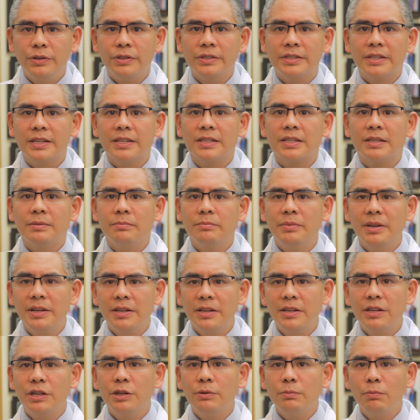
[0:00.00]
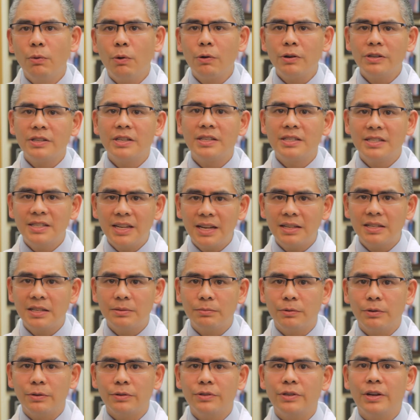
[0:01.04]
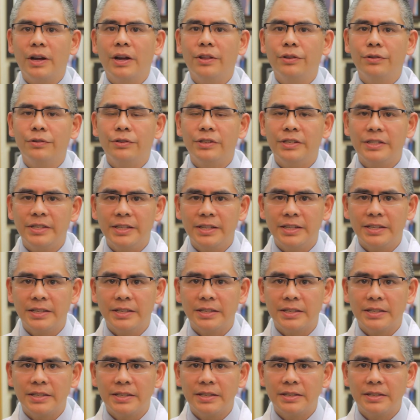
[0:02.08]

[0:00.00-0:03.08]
system, making you more susceptible to other diseases.